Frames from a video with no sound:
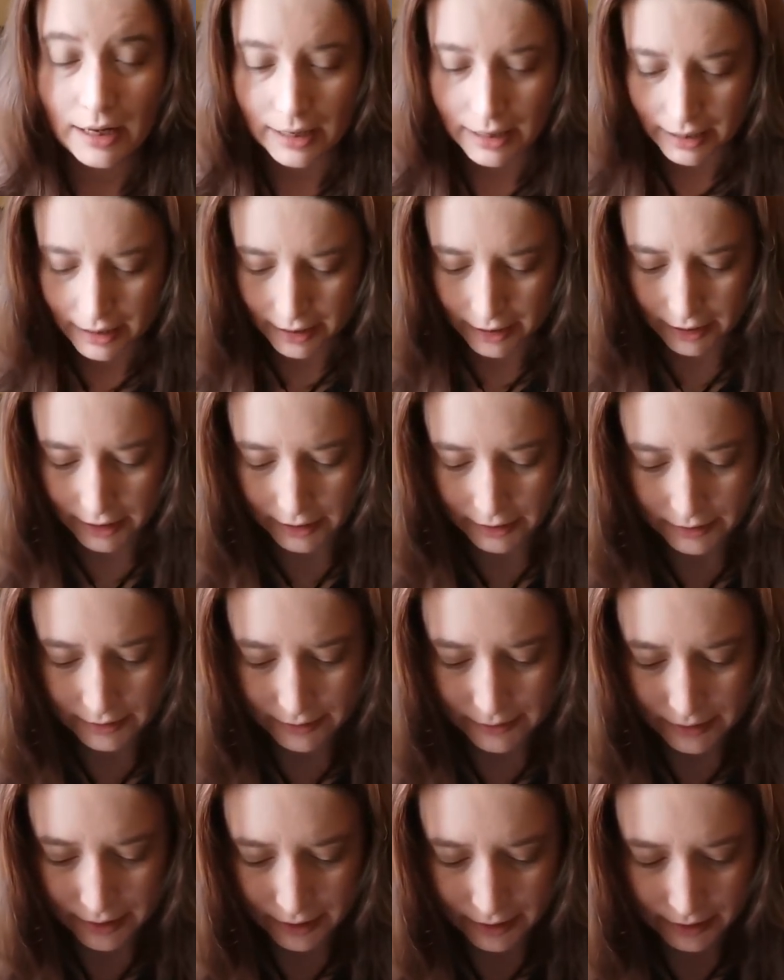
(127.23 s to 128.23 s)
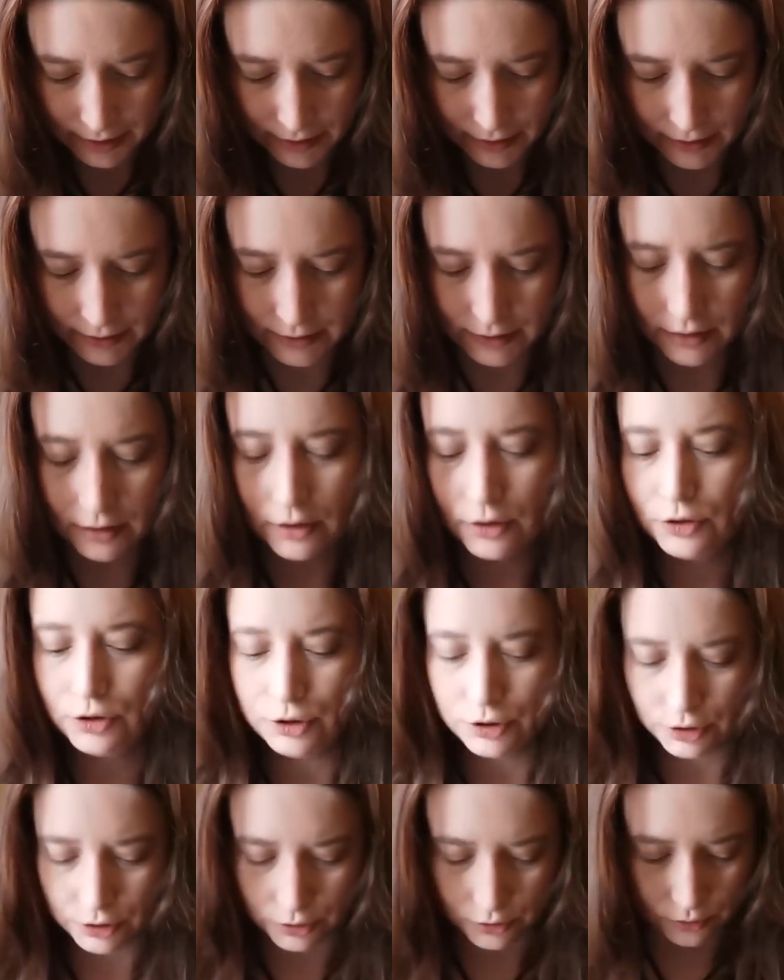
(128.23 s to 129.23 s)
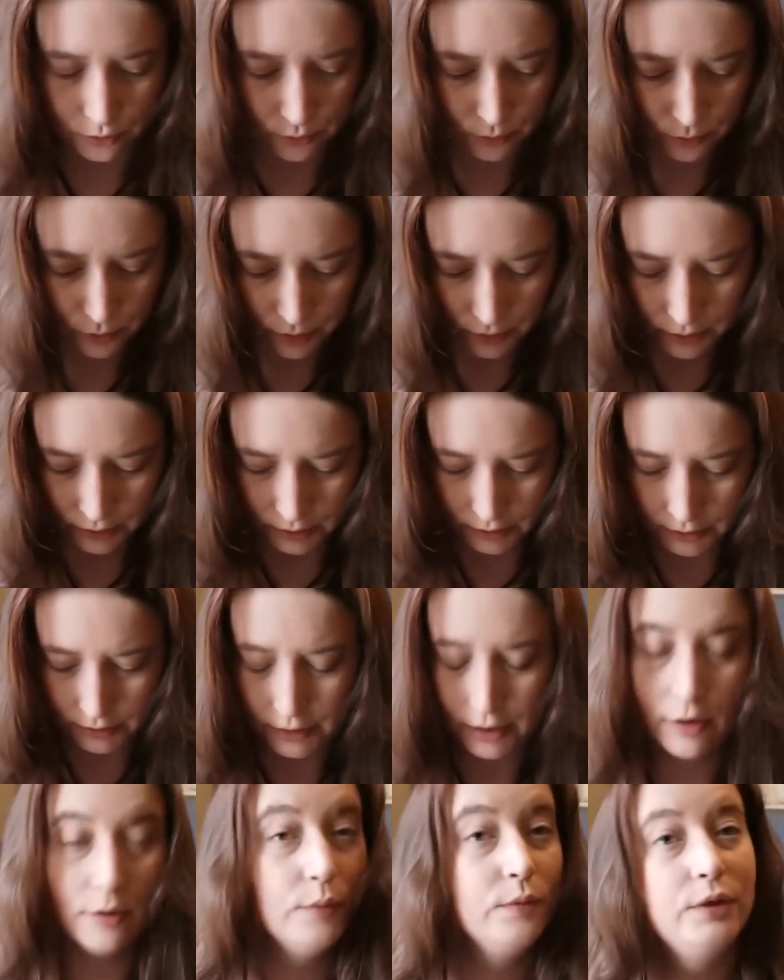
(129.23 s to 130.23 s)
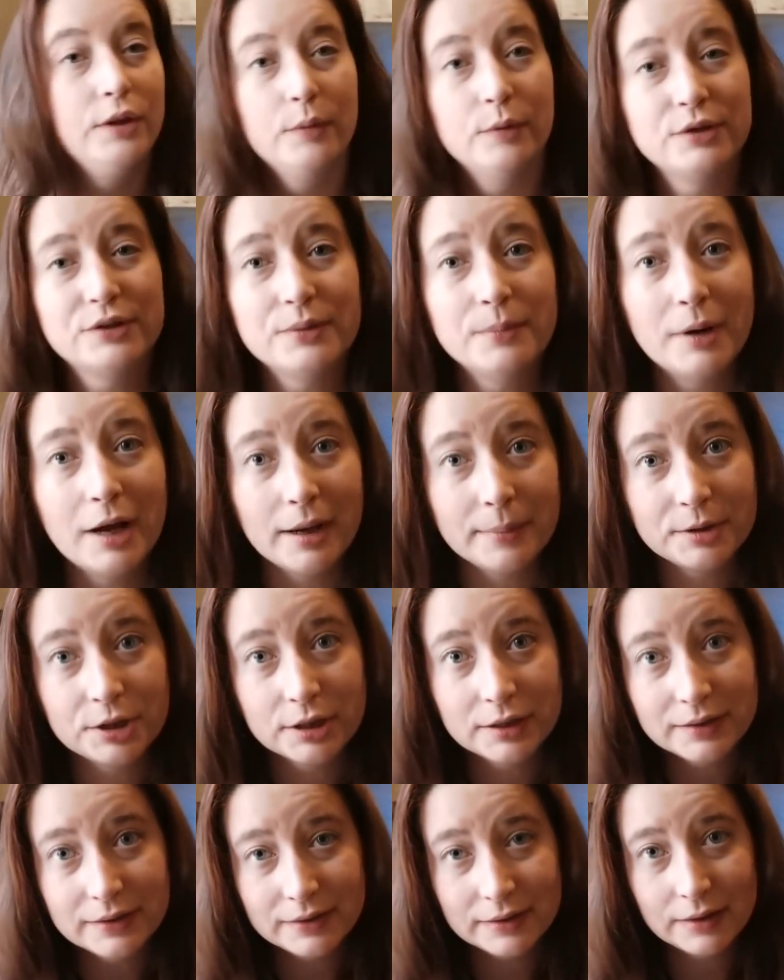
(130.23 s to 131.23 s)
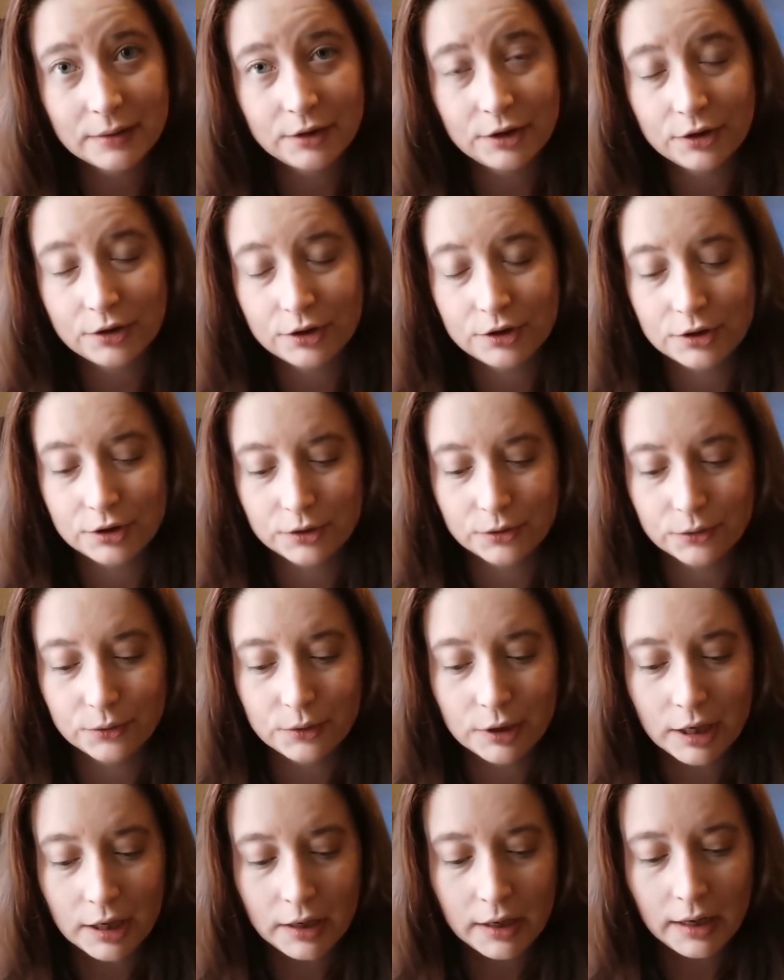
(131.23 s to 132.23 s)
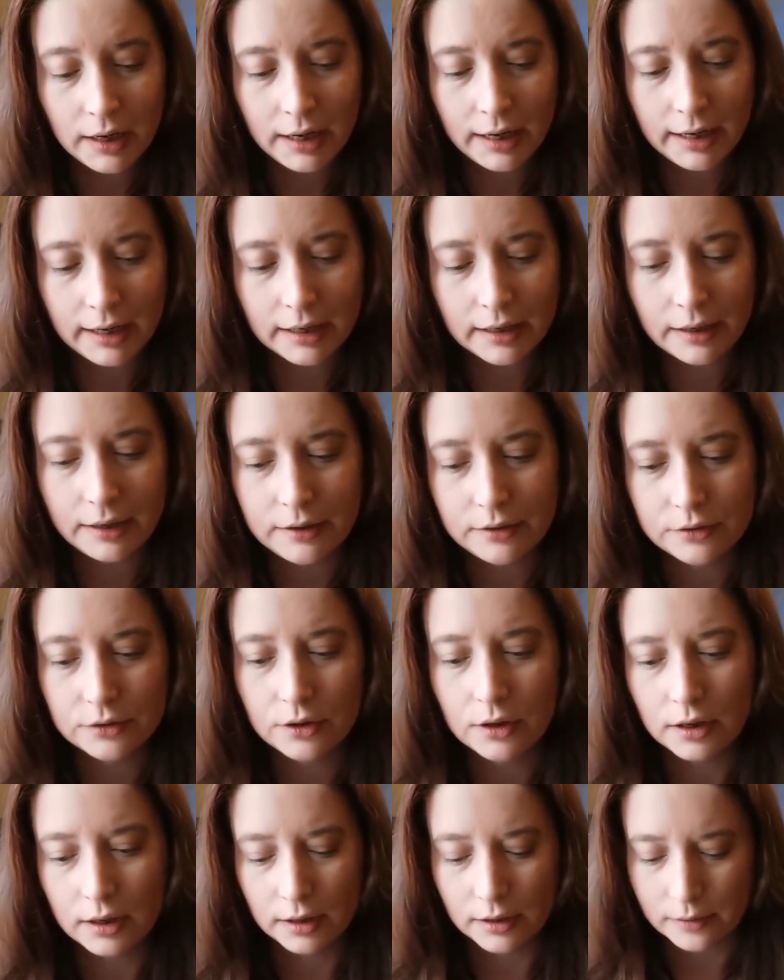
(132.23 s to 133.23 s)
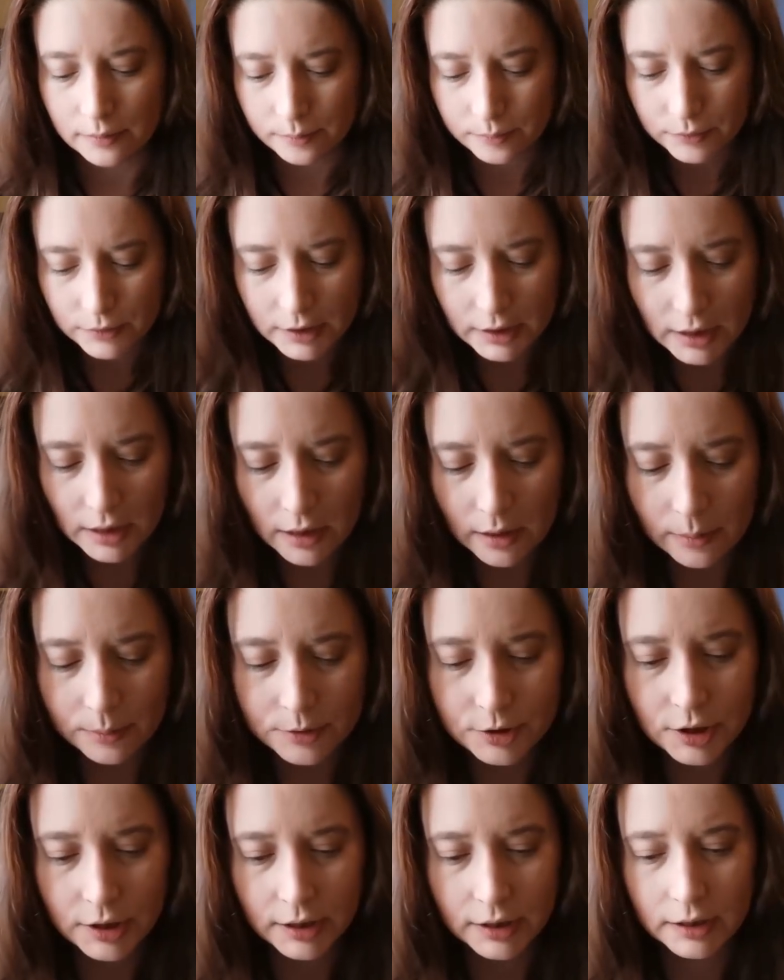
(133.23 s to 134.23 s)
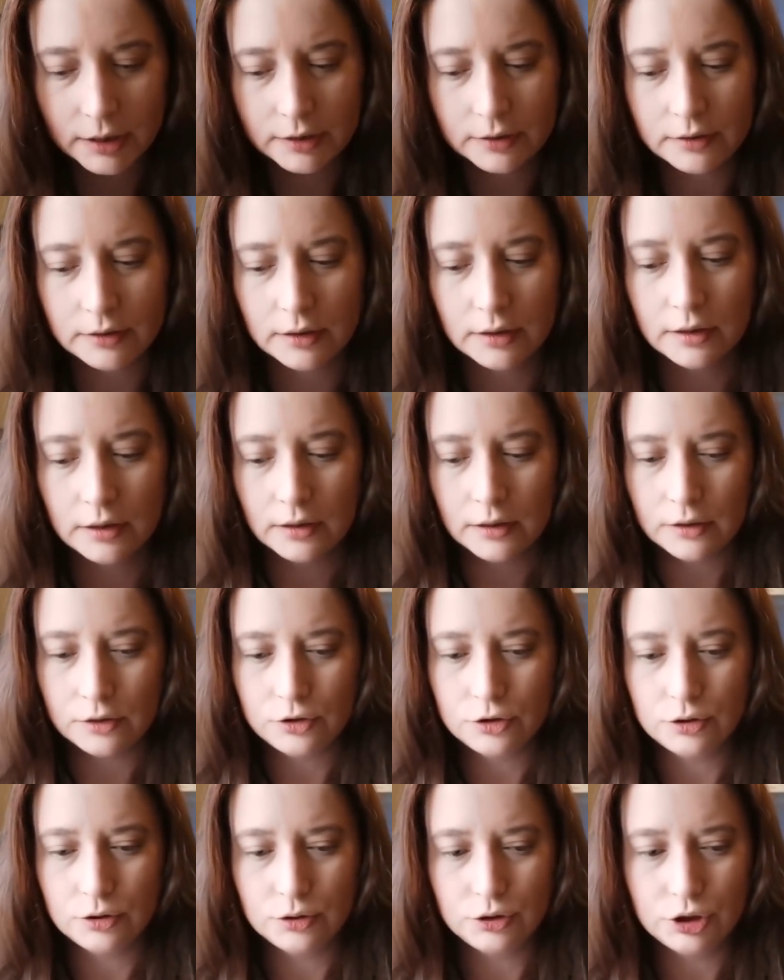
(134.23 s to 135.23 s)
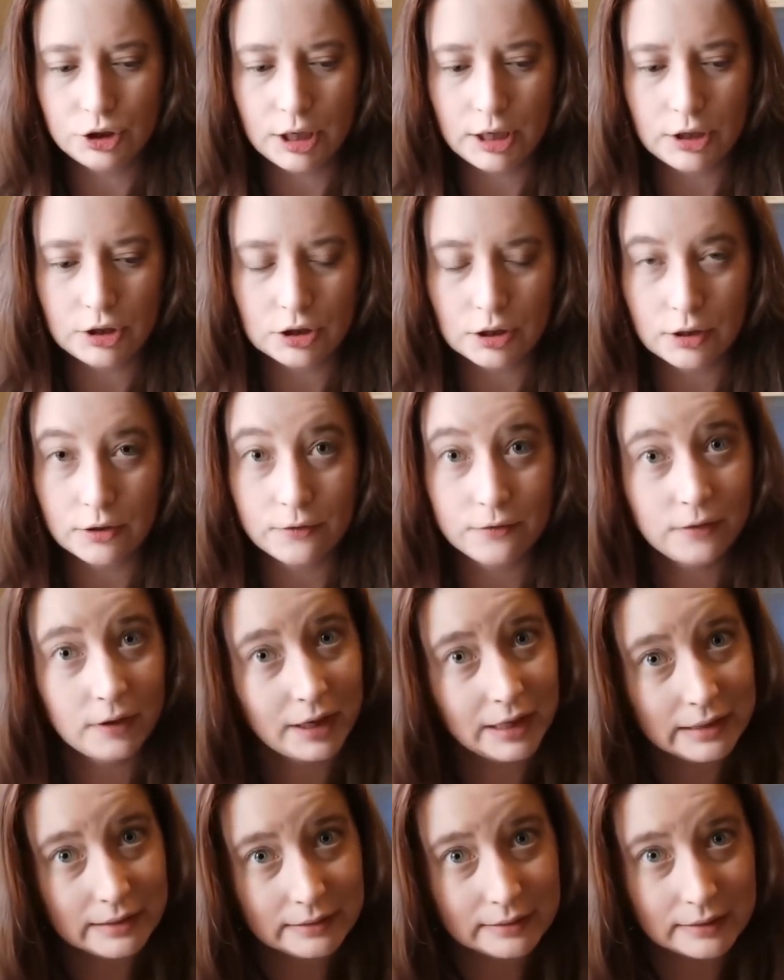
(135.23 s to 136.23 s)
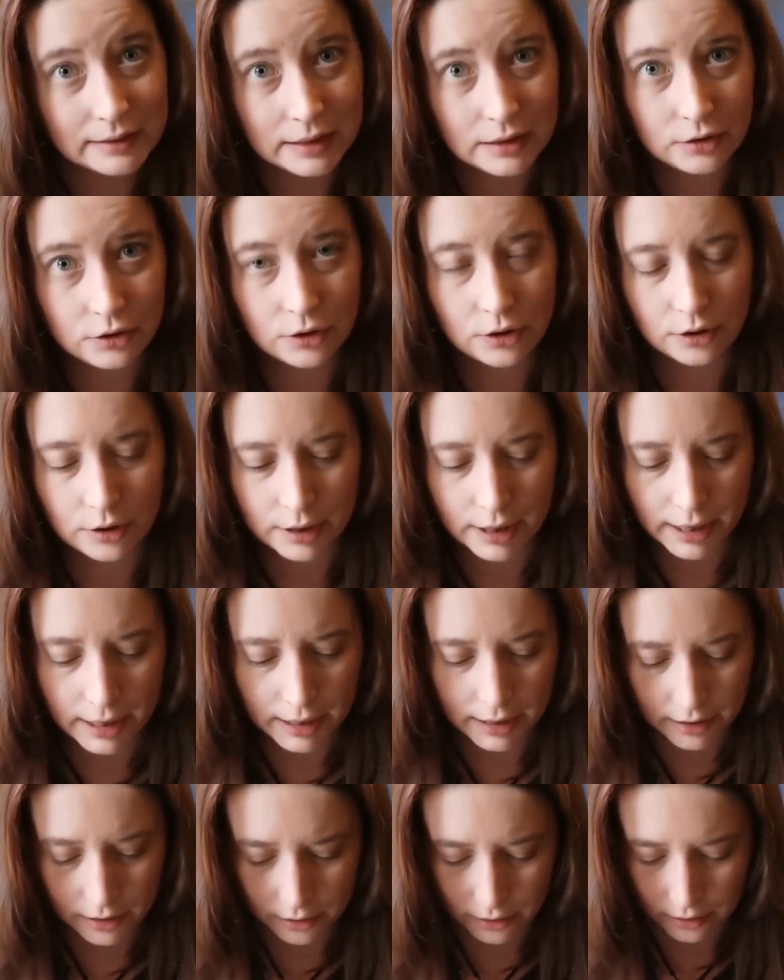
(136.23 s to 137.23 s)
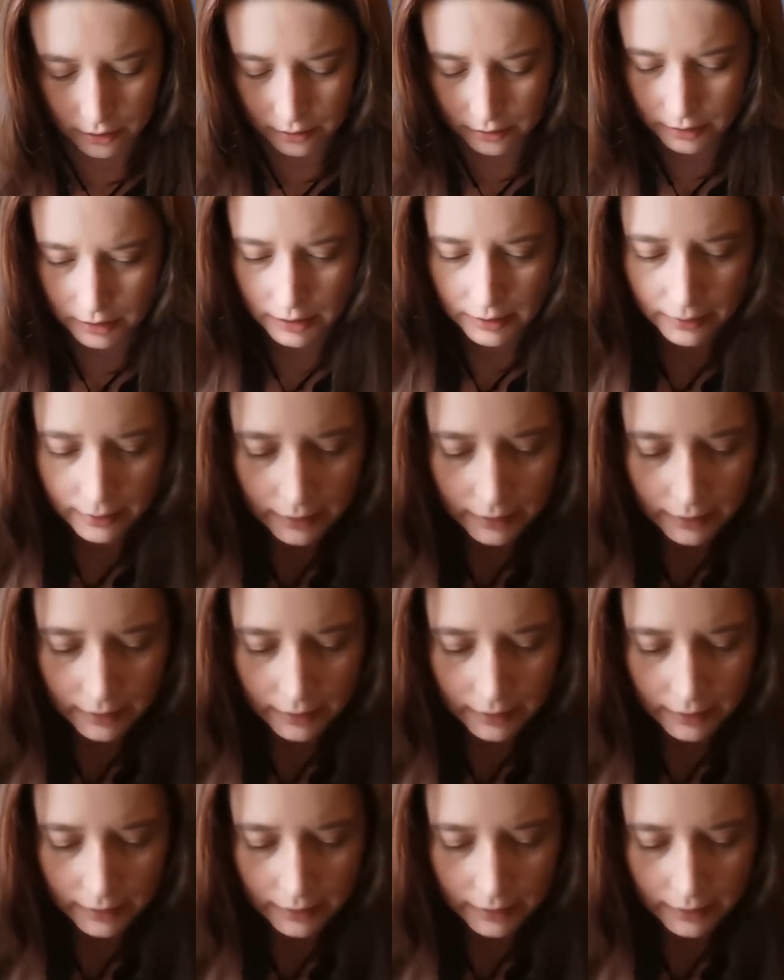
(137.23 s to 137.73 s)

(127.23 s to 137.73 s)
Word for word: I decided to... There were some options that you could do, and the option to change her face and her hair.